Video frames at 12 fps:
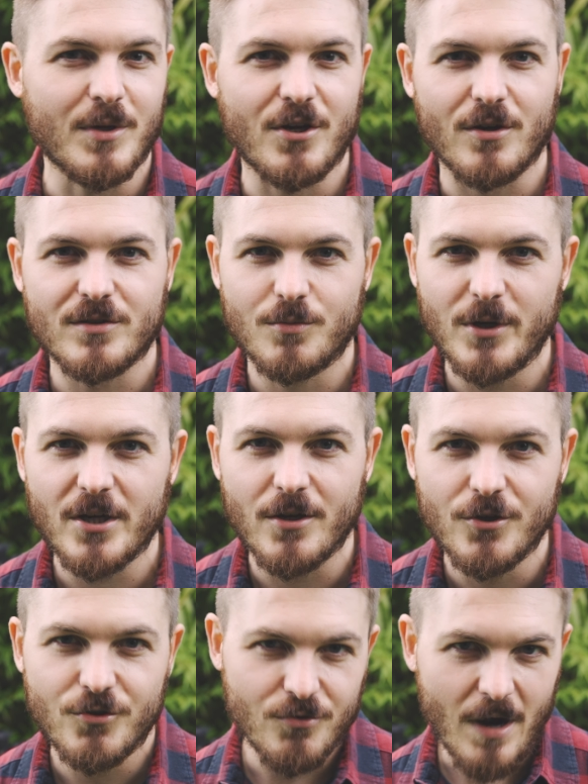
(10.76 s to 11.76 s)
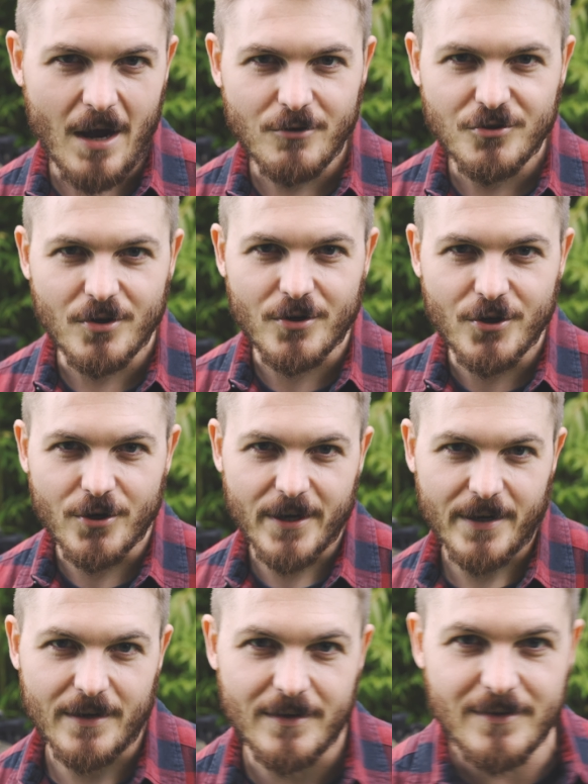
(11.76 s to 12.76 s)
because we're gonna do outdoor
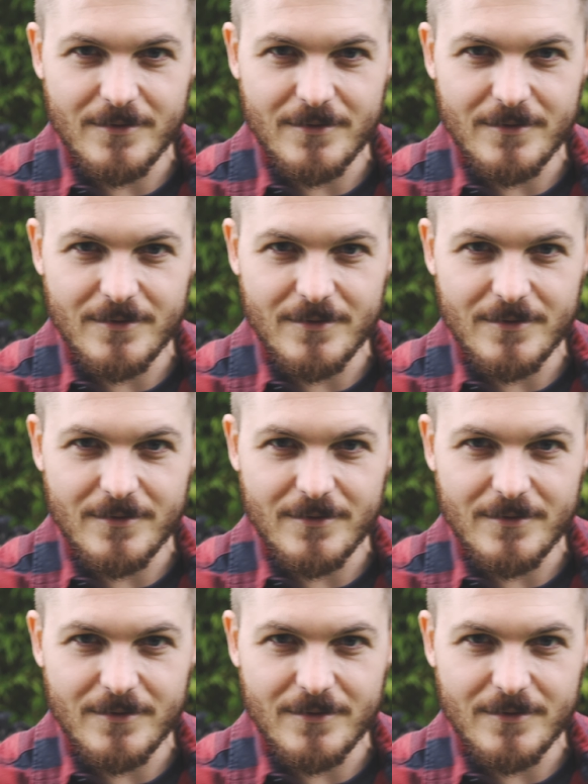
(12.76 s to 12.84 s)
cooking.